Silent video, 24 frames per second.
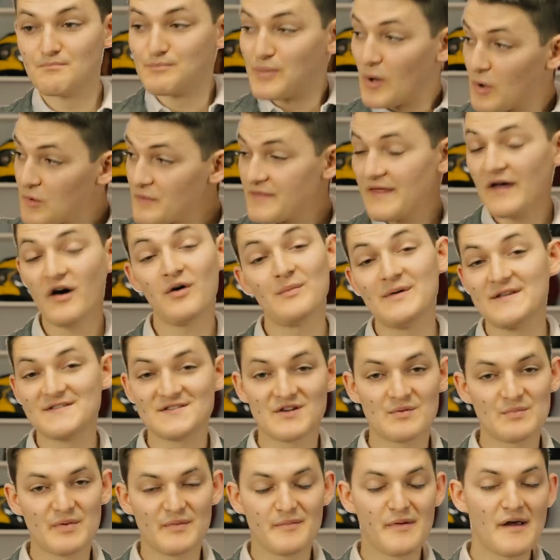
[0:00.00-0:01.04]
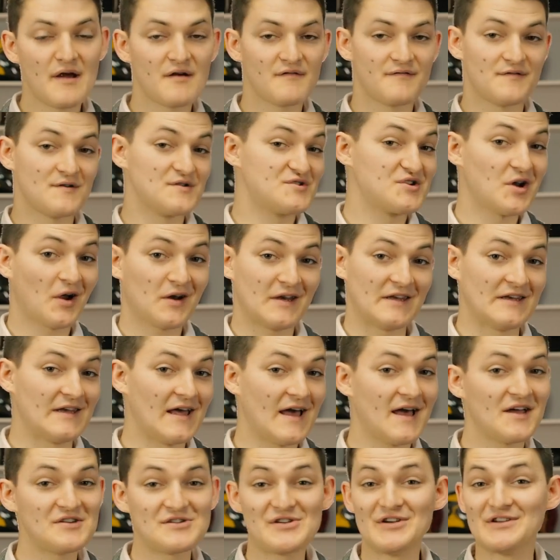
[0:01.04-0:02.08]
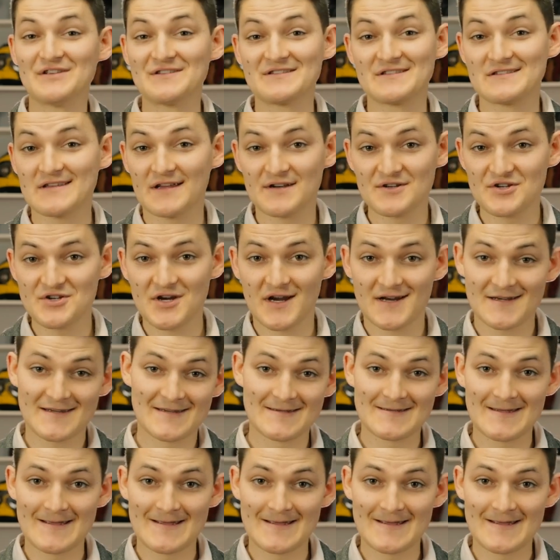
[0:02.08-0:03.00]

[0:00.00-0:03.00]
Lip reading: Both helmets are prepared for Johnny Nash and his sunshiny